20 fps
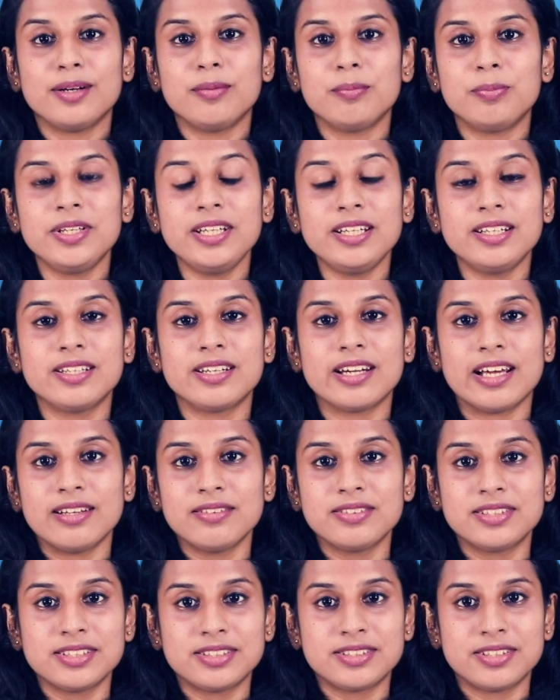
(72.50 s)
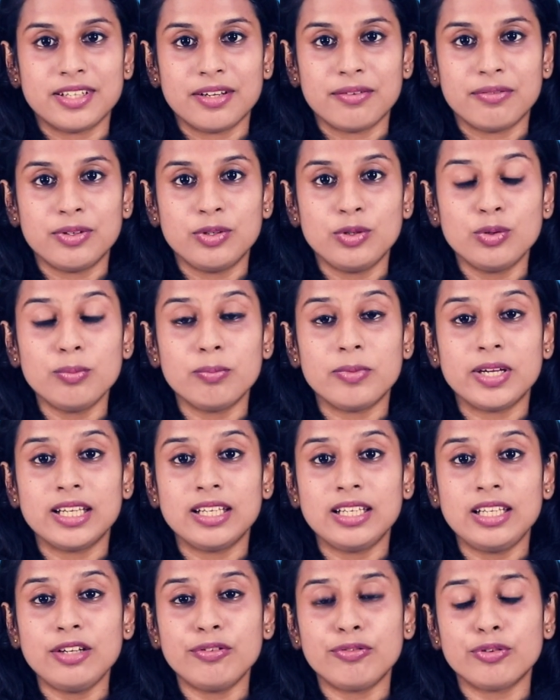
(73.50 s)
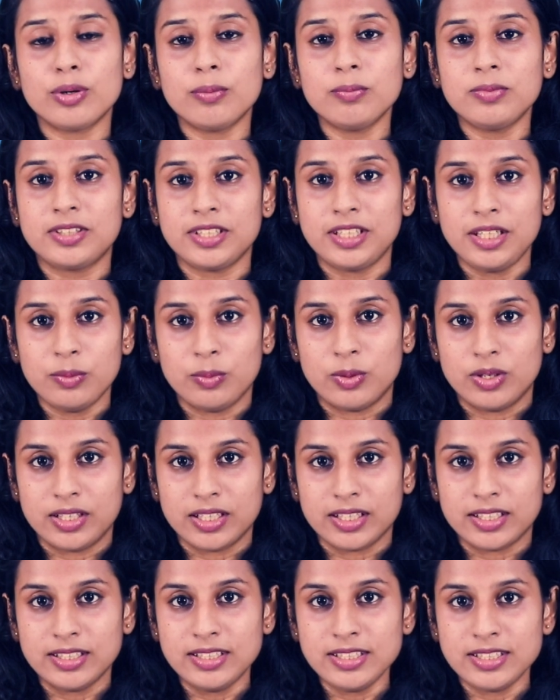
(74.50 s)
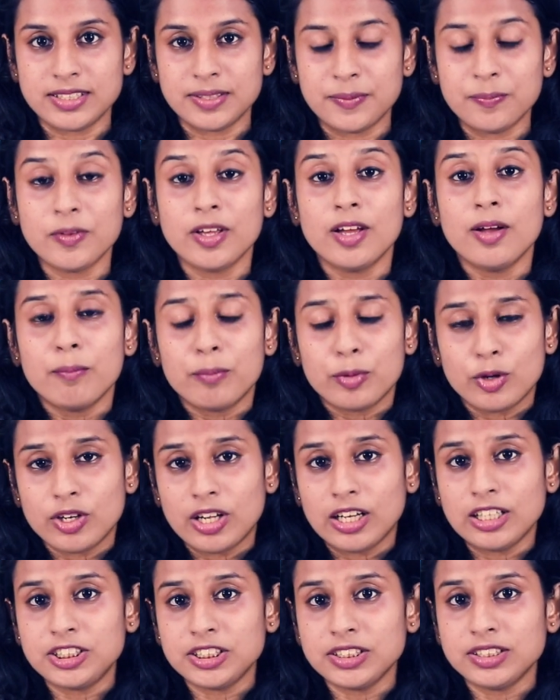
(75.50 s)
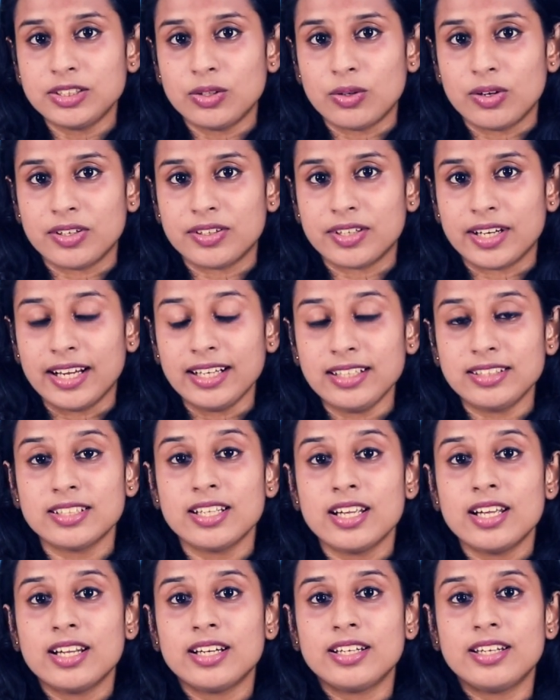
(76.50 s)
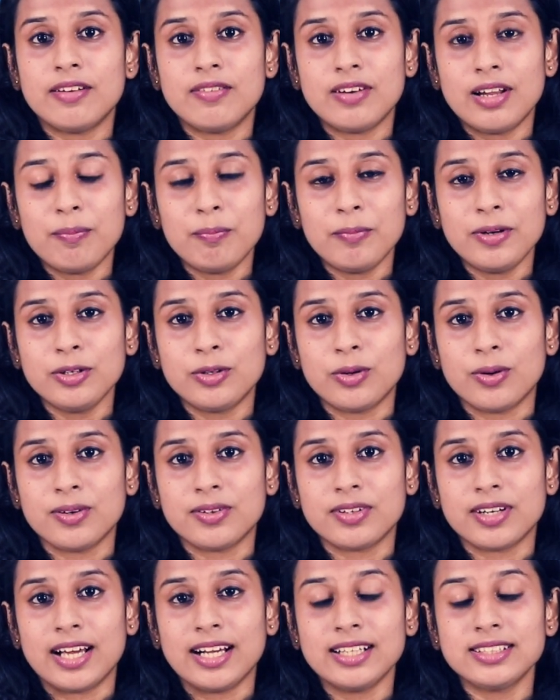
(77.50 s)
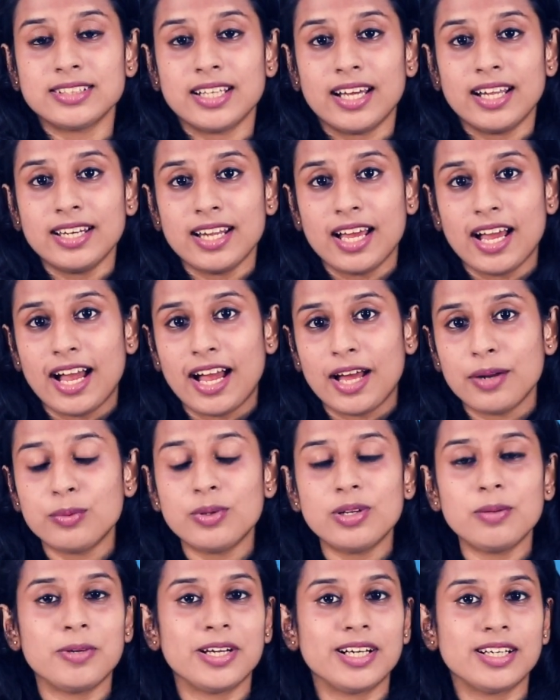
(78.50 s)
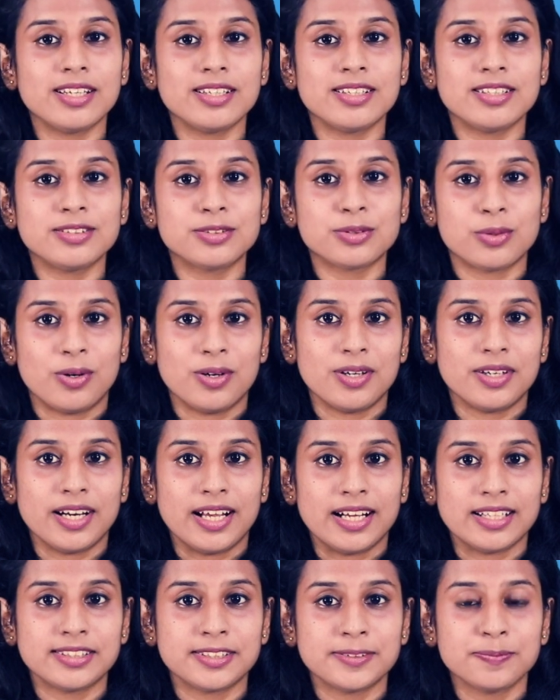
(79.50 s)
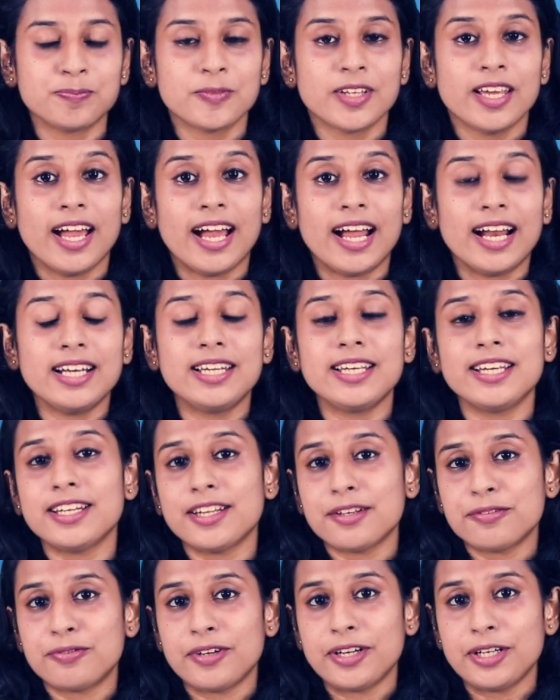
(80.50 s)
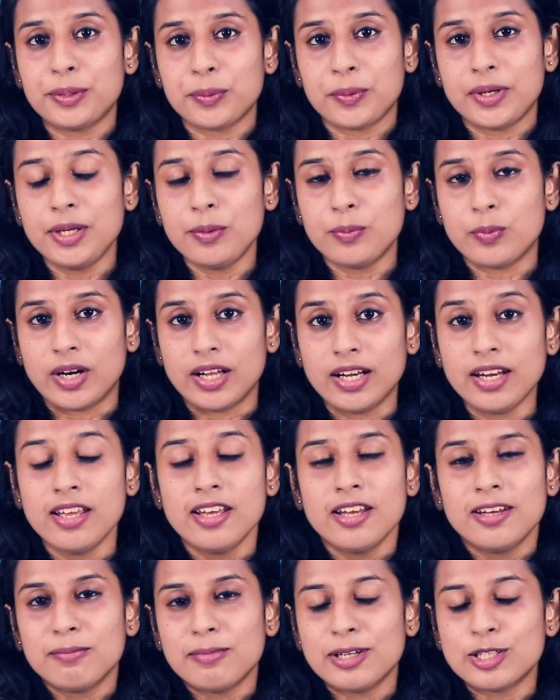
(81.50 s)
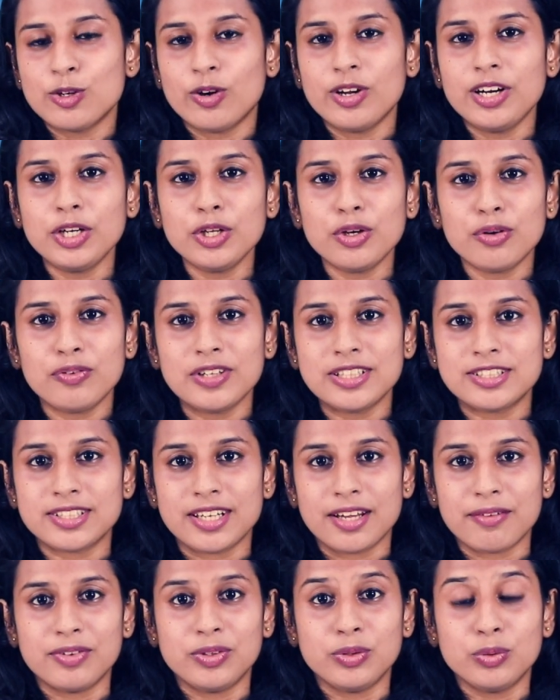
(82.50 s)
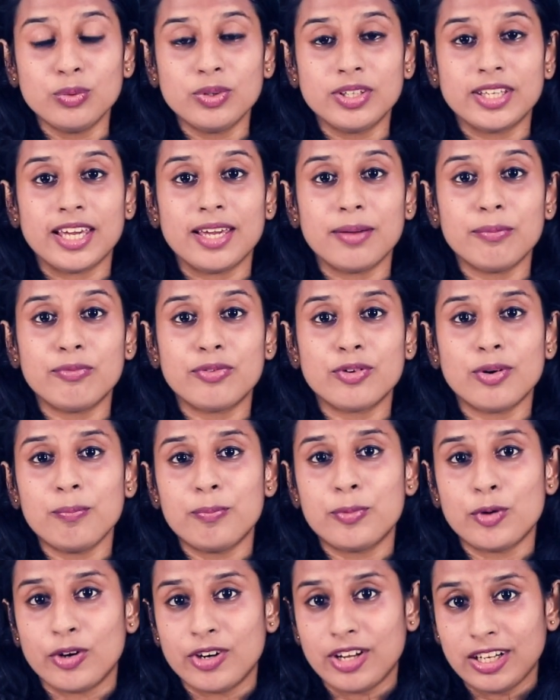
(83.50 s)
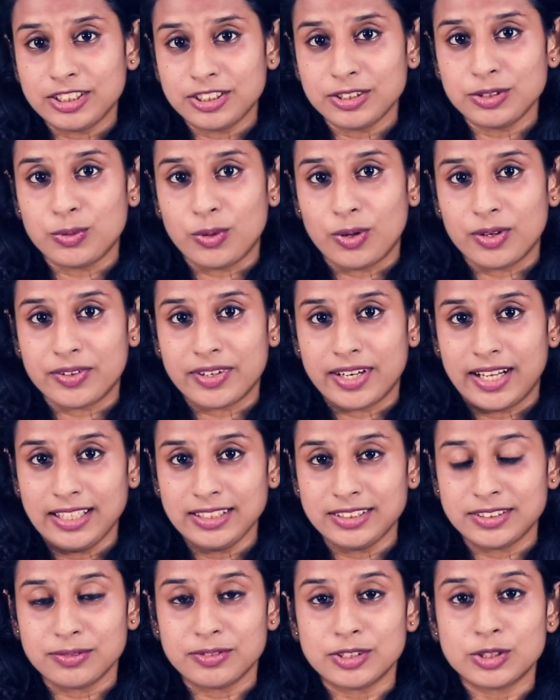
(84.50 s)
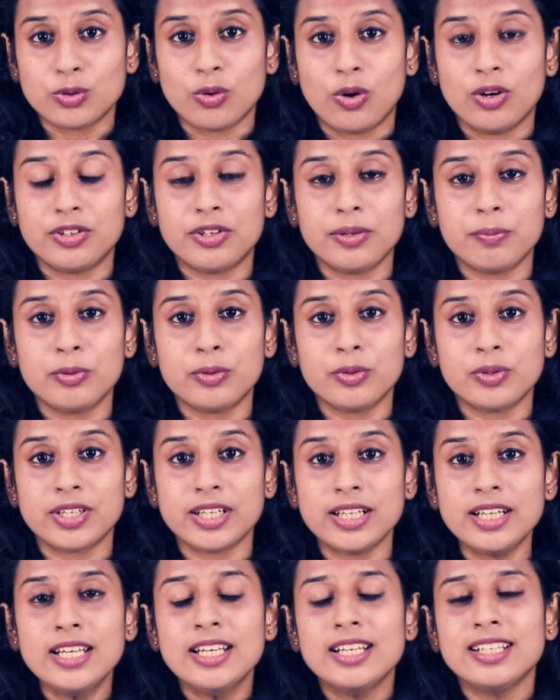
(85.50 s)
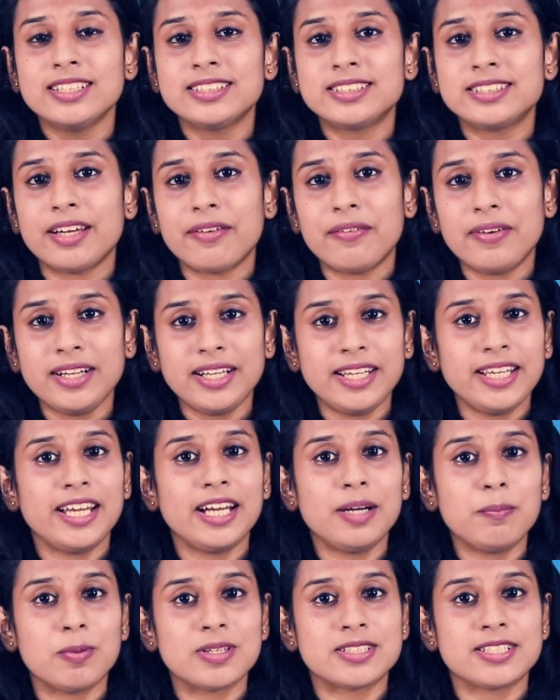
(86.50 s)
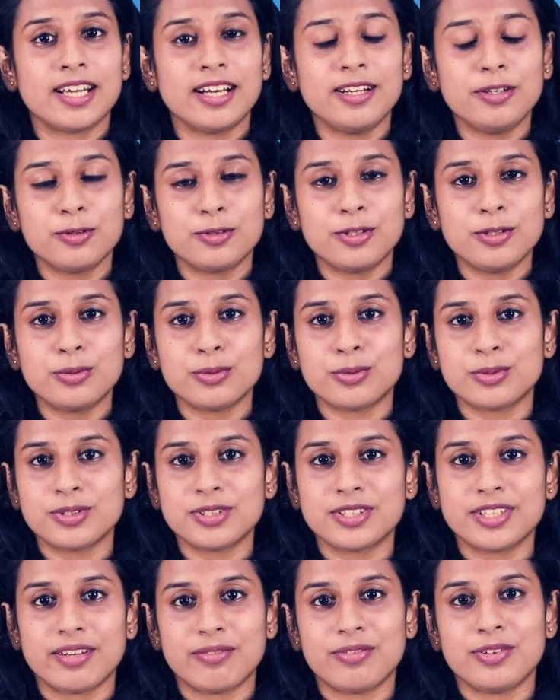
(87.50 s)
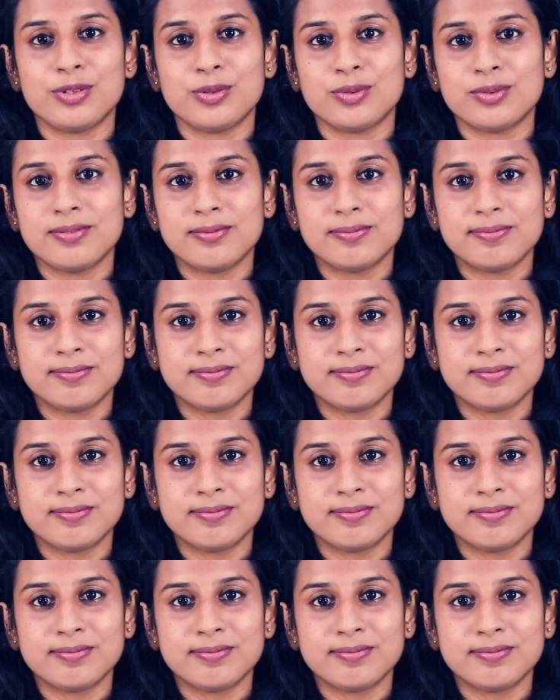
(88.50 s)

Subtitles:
company derives its revenue mainly from three verticals: production contract, development contracts, and annual maintenance contracts. And in FY21, majority of its revenue came from production contracts, which contributed 78% to the total revenue.